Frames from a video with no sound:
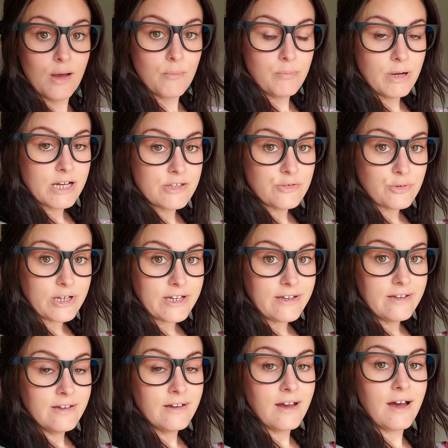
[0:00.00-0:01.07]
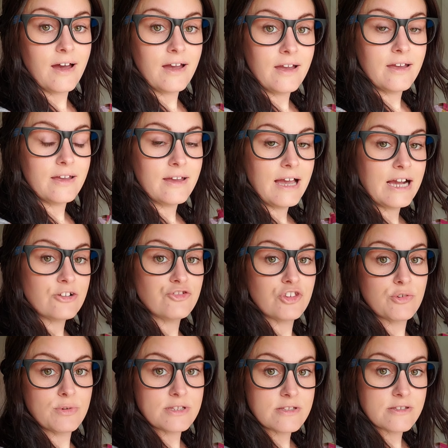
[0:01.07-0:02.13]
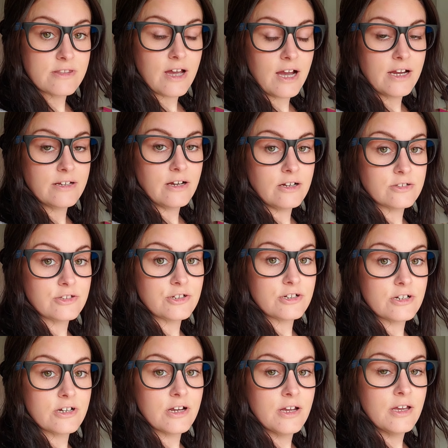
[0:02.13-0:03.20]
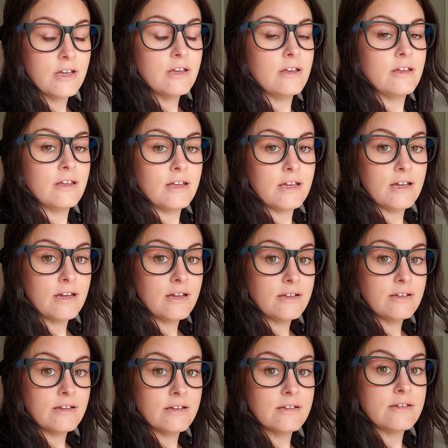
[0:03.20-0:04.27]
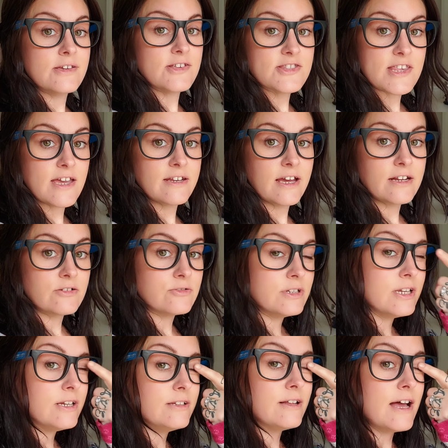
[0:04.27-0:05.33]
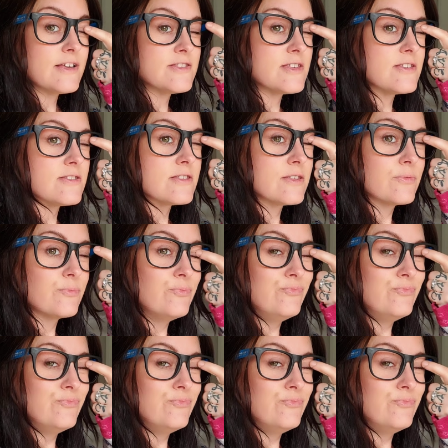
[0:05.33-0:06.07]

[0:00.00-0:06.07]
By the way, I actually went to the eye doctor and he said I don't need glasses.